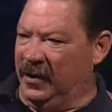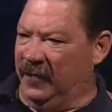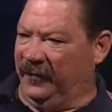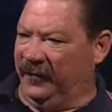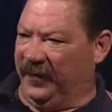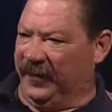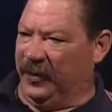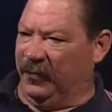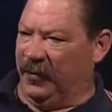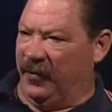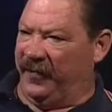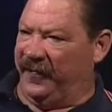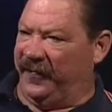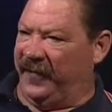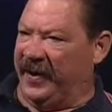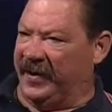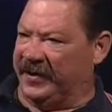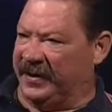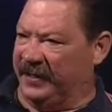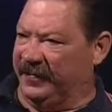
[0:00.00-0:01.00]
hopefully, it won't
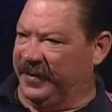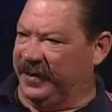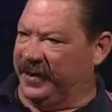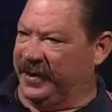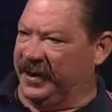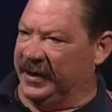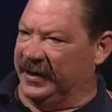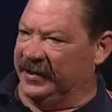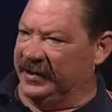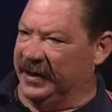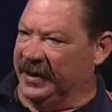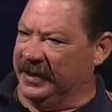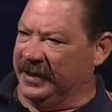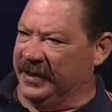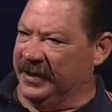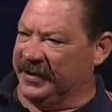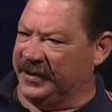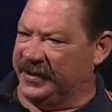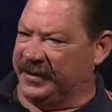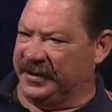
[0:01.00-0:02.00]
affect some of the things like
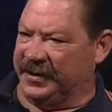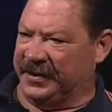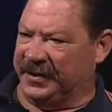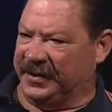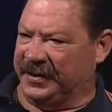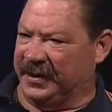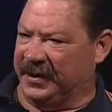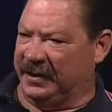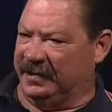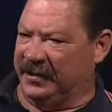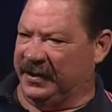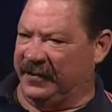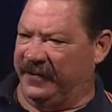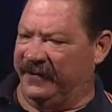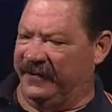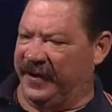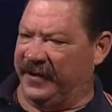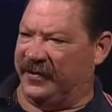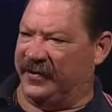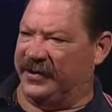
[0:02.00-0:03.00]
this. This is uh, you
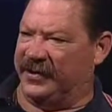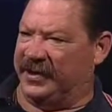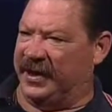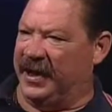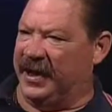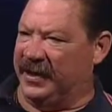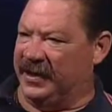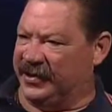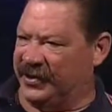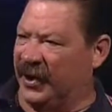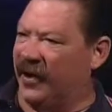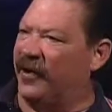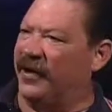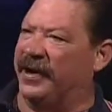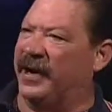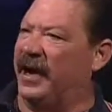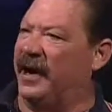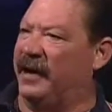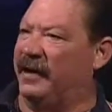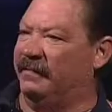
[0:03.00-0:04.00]
know Veterans Day is
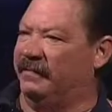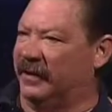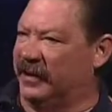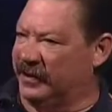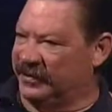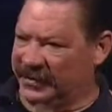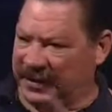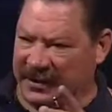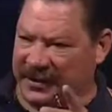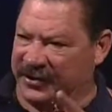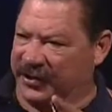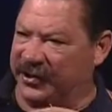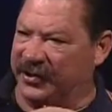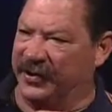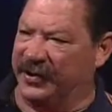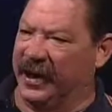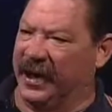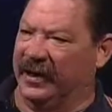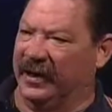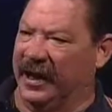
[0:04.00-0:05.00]
our day, as, as,
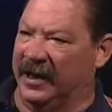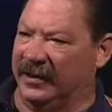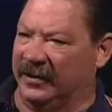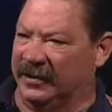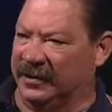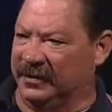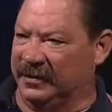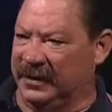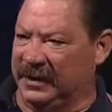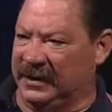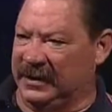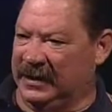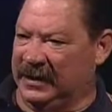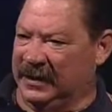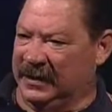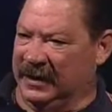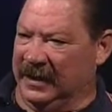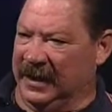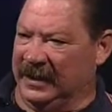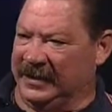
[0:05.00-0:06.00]
you and I like to
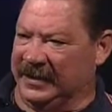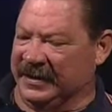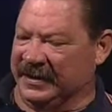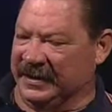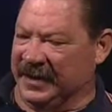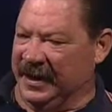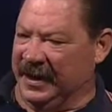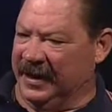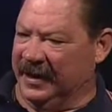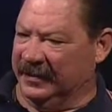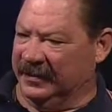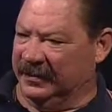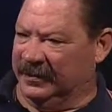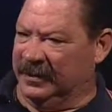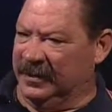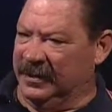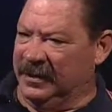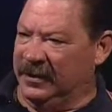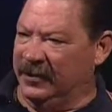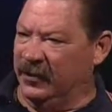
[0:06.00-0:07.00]
like to say, and
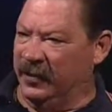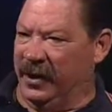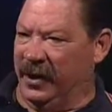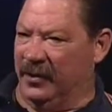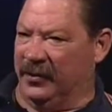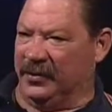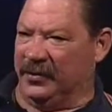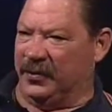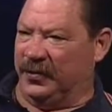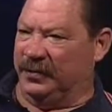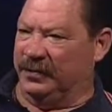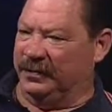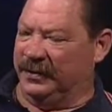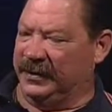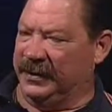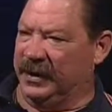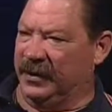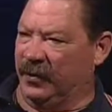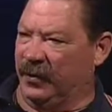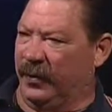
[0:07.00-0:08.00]
we always
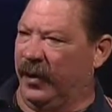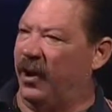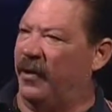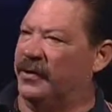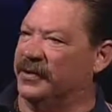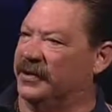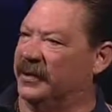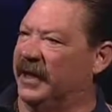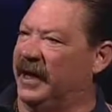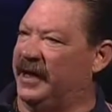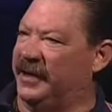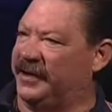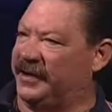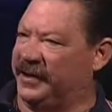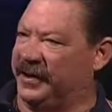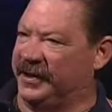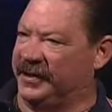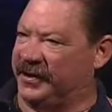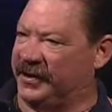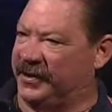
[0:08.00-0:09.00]
you know we're always glad to
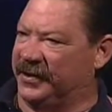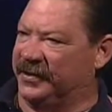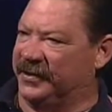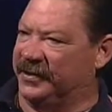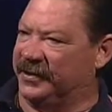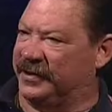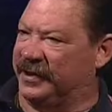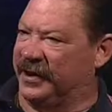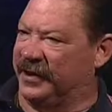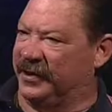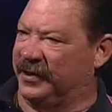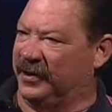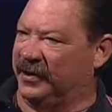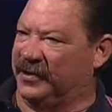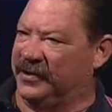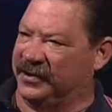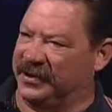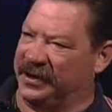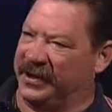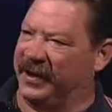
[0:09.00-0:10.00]
see the students out there
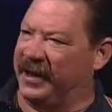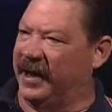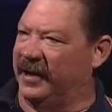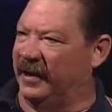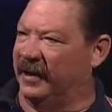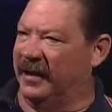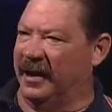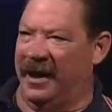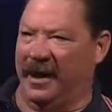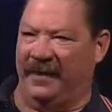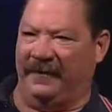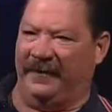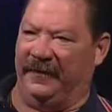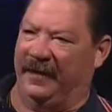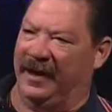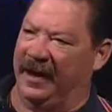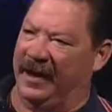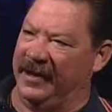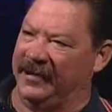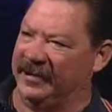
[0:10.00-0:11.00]
because they got a lot of
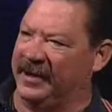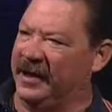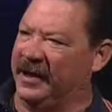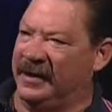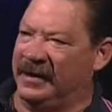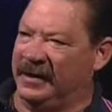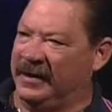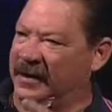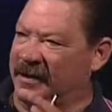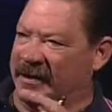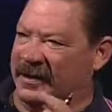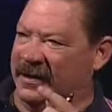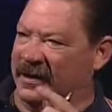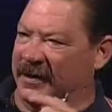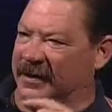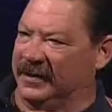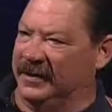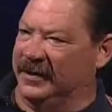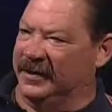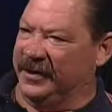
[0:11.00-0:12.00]
flags.
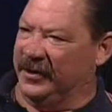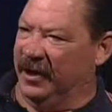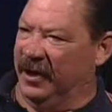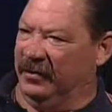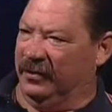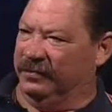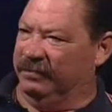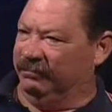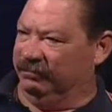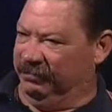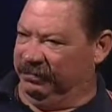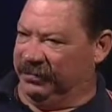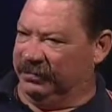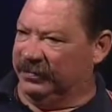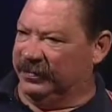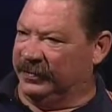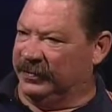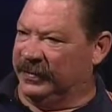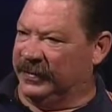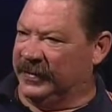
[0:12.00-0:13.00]
Uh, did y'all
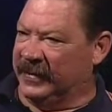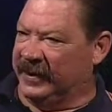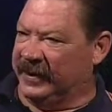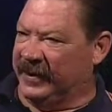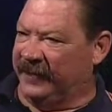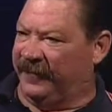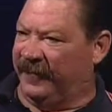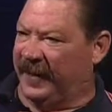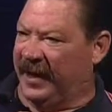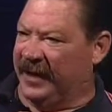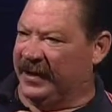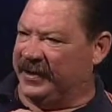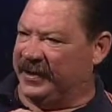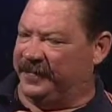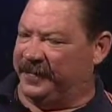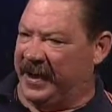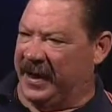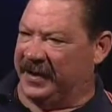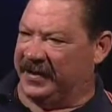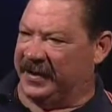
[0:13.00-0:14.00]
get flags
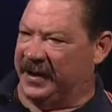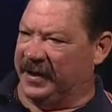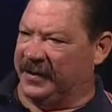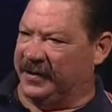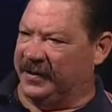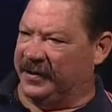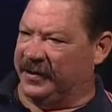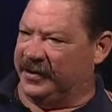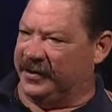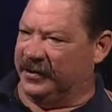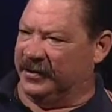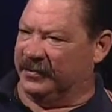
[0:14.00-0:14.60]
to pass out to the